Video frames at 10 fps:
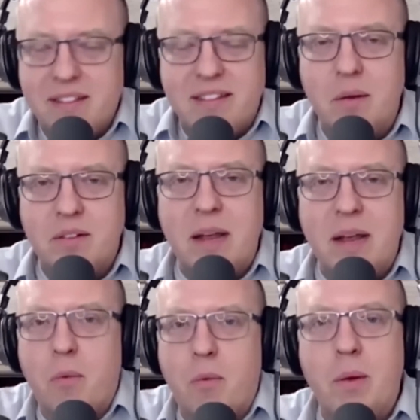Same
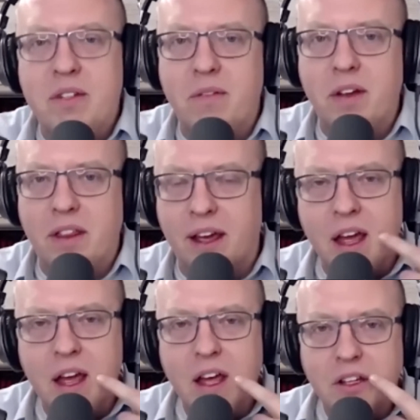for pretty much everything.
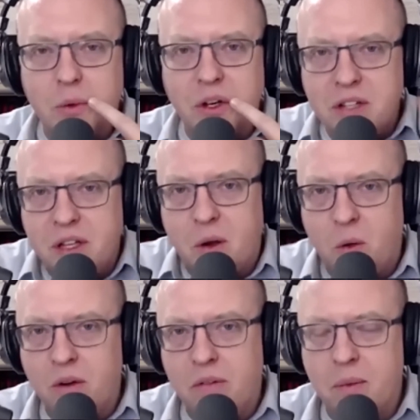So when you see the
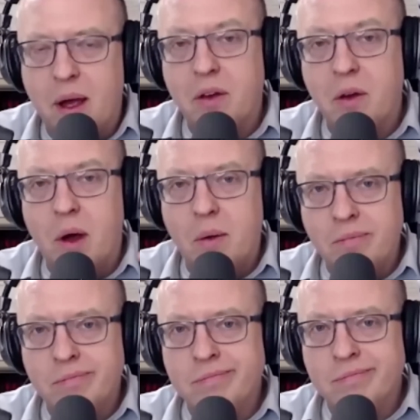corner of the mouth go up,
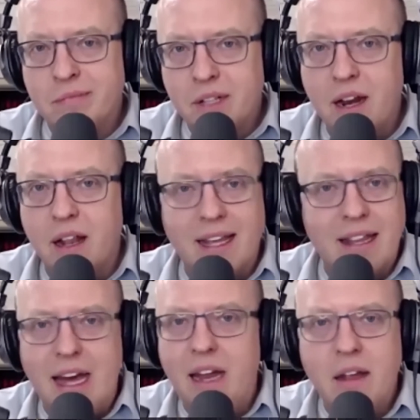kind of like
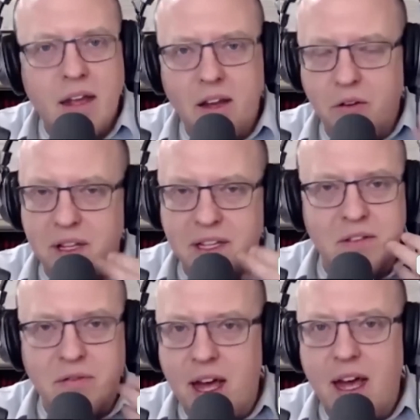that, usually it's a
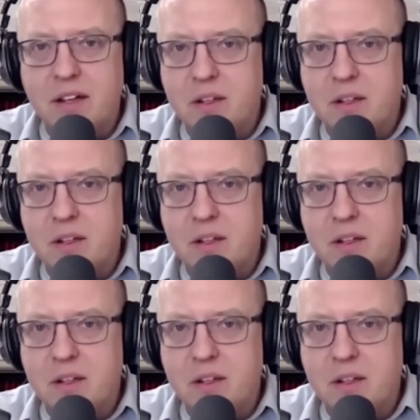flash.